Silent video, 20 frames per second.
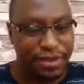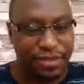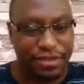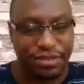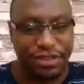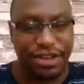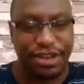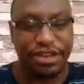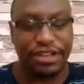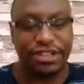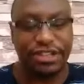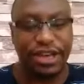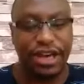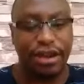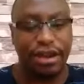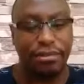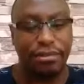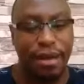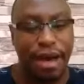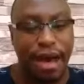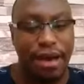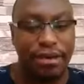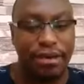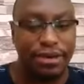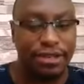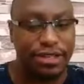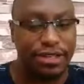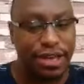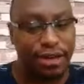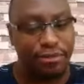They shall
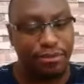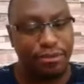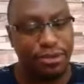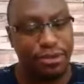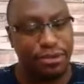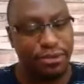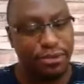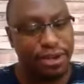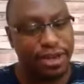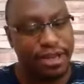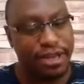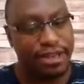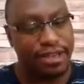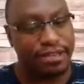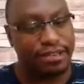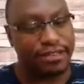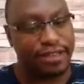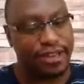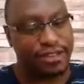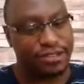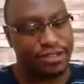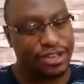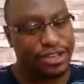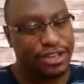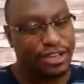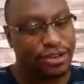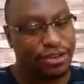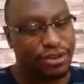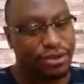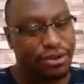mount up with wings as
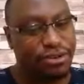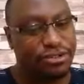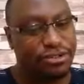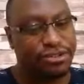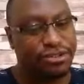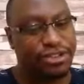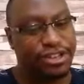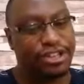eagles.